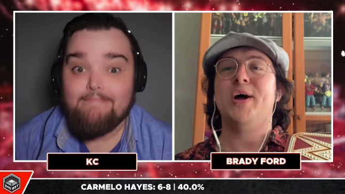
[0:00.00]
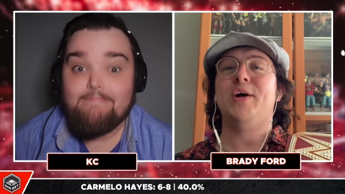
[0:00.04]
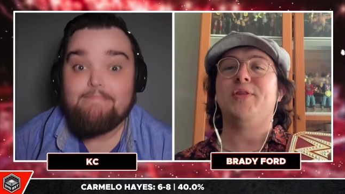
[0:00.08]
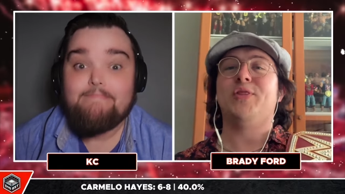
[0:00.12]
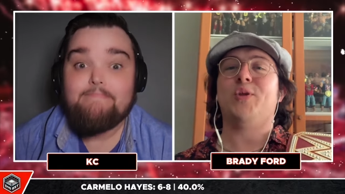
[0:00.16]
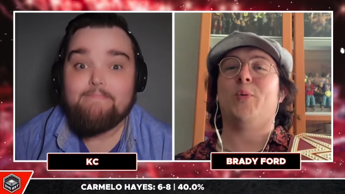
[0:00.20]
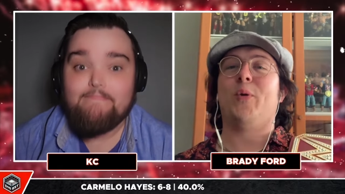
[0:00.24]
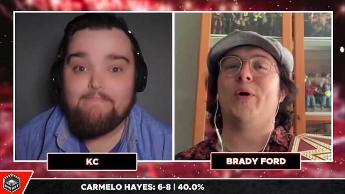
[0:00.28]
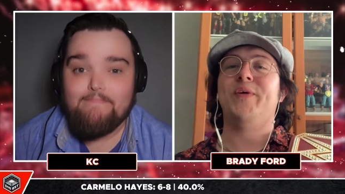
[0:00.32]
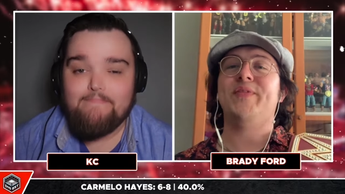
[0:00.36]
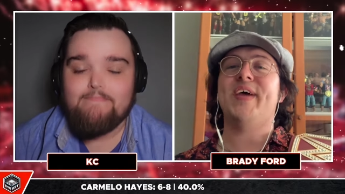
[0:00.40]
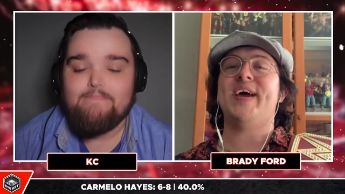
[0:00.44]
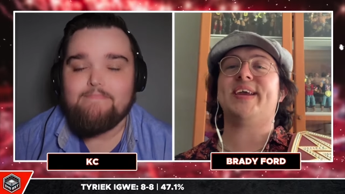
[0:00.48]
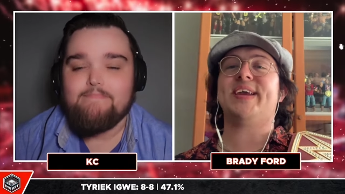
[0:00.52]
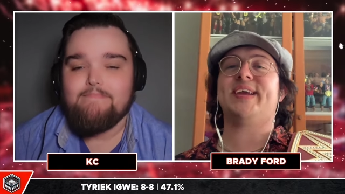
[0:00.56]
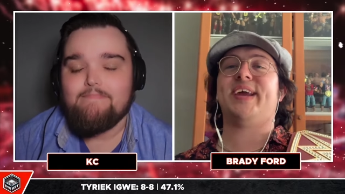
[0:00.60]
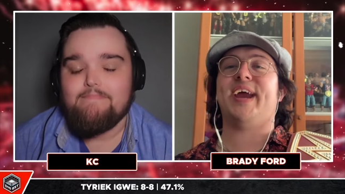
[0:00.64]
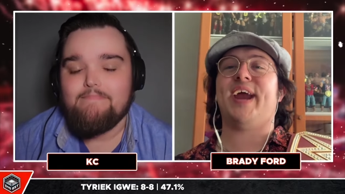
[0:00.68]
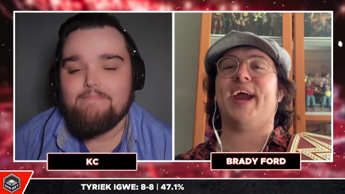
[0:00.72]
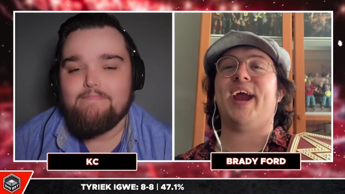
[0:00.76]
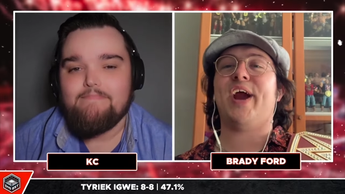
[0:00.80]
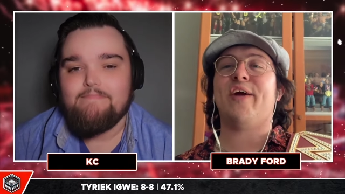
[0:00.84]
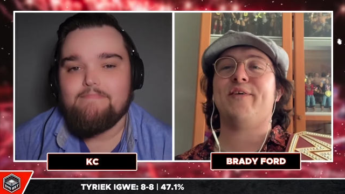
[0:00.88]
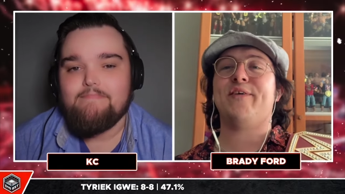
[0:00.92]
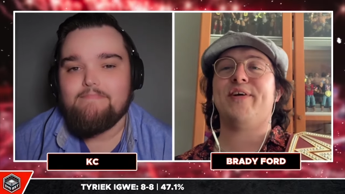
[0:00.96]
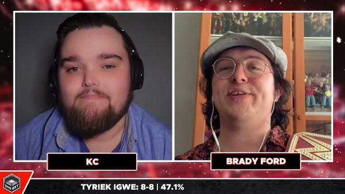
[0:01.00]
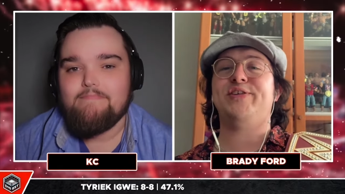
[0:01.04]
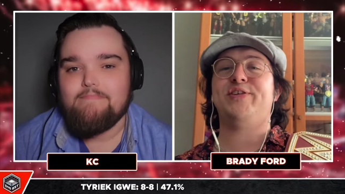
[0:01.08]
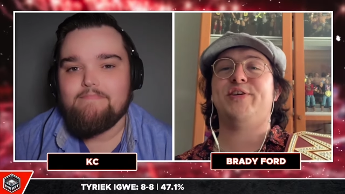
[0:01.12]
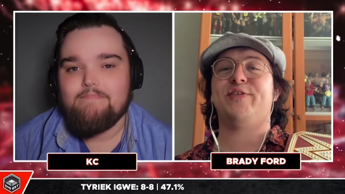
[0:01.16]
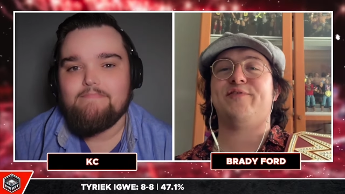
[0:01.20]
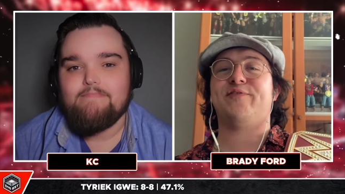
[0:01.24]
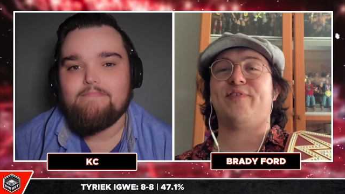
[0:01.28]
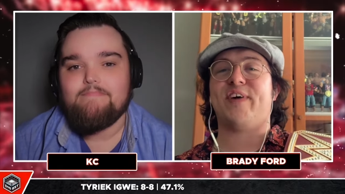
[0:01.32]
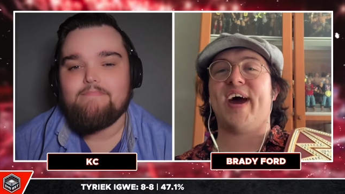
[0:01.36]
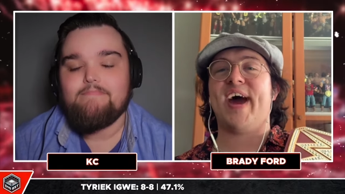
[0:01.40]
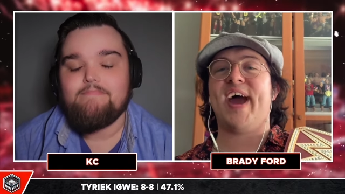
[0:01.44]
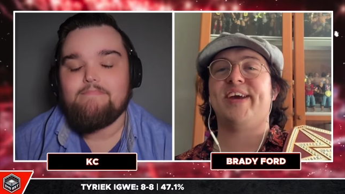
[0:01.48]
Speaker 1: the one that carried your
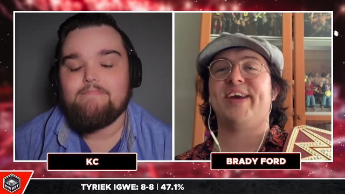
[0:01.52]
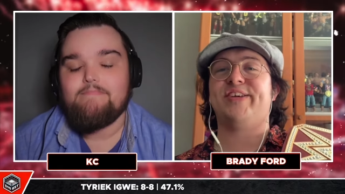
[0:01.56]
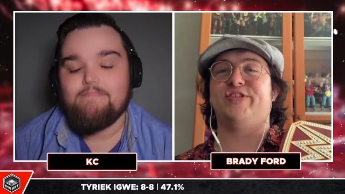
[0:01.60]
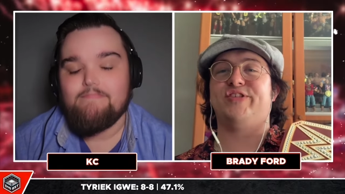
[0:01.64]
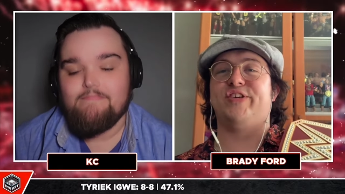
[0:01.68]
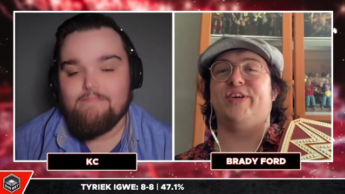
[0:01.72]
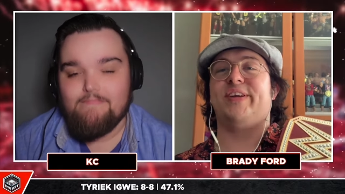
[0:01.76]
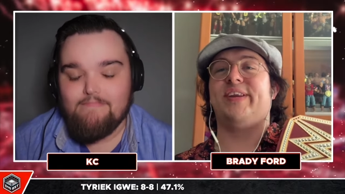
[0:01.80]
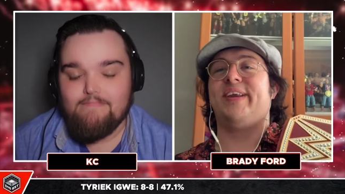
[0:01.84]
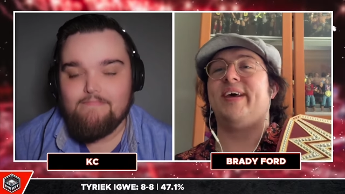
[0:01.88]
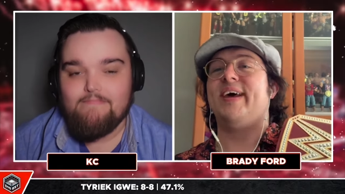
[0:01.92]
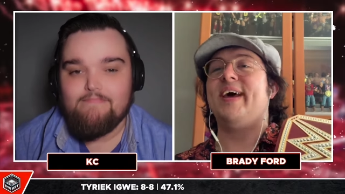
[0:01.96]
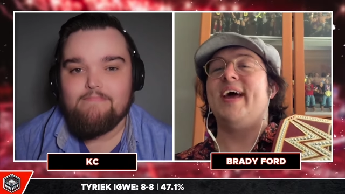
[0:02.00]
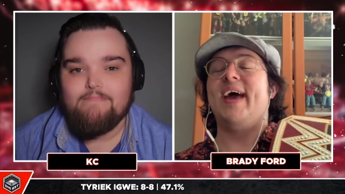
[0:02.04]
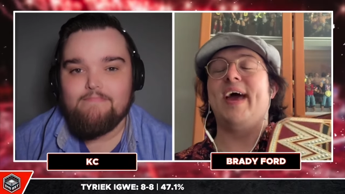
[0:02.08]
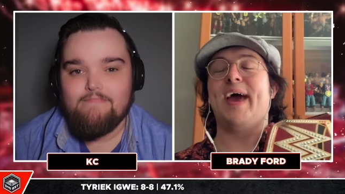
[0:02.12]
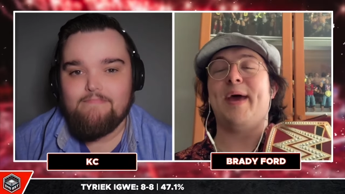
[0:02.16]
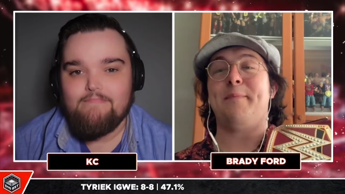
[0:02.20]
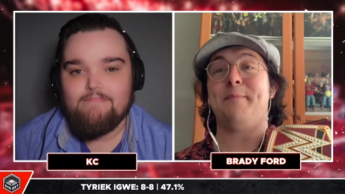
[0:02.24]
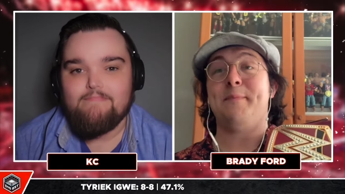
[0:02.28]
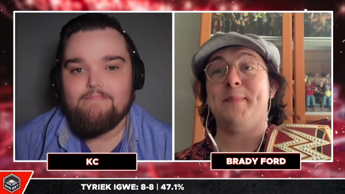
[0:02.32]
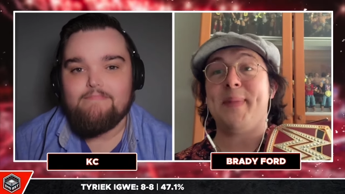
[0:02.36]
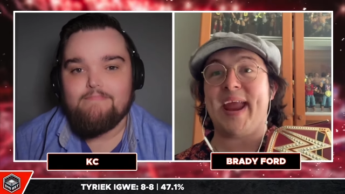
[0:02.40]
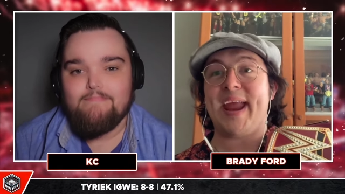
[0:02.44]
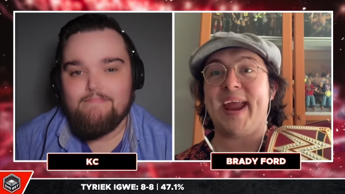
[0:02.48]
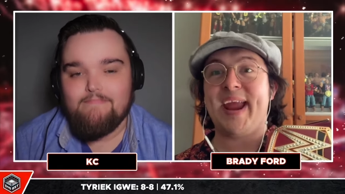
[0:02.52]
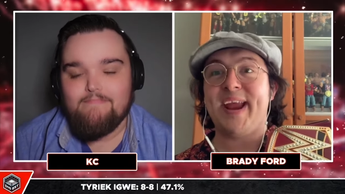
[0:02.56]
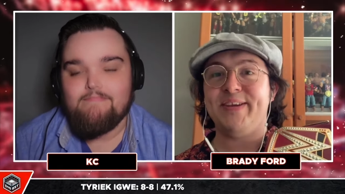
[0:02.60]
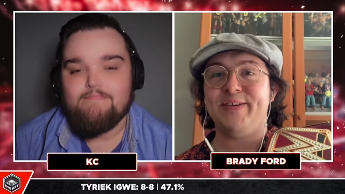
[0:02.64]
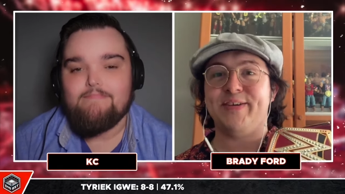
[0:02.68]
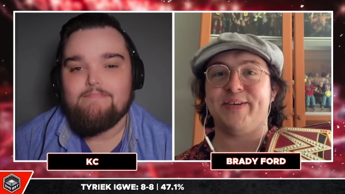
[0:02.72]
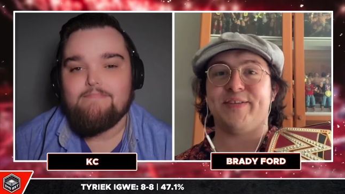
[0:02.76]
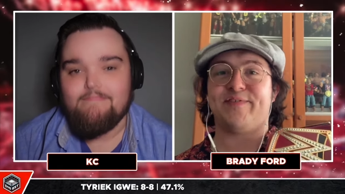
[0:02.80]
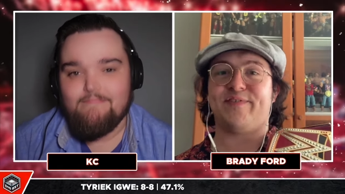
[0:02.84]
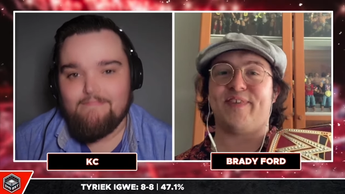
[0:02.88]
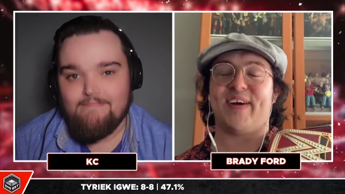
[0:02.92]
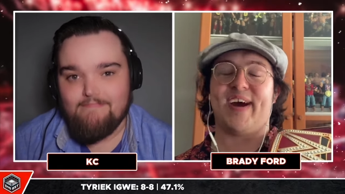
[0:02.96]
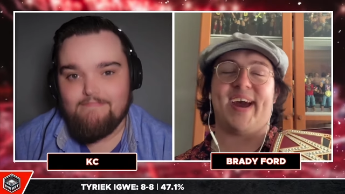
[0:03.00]
faction and made
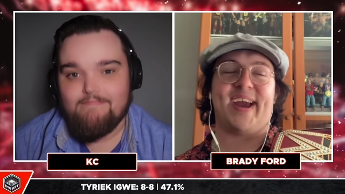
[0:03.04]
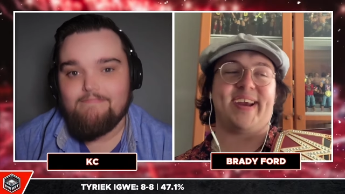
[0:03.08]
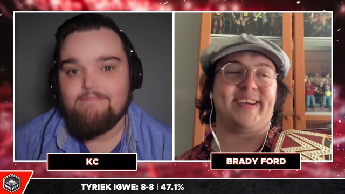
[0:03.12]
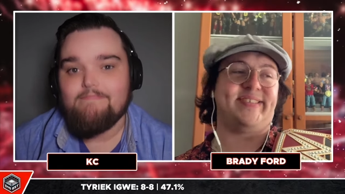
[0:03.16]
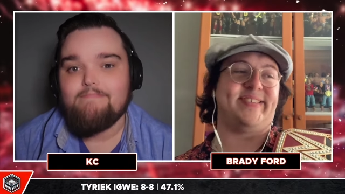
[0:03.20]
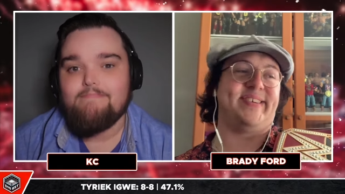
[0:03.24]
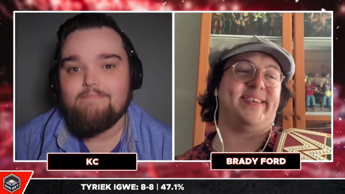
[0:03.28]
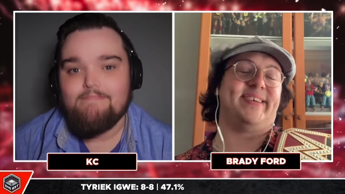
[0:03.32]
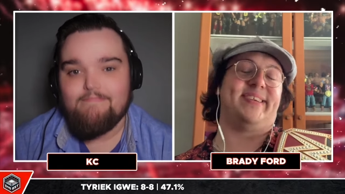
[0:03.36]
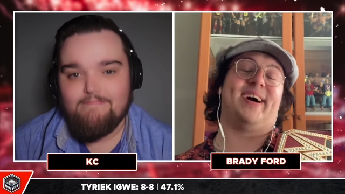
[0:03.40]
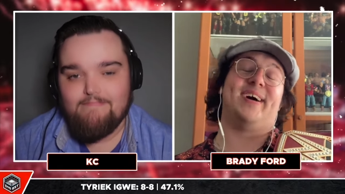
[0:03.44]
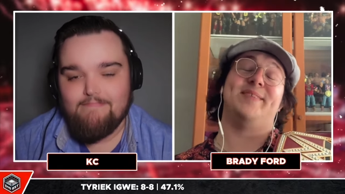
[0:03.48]
your faction?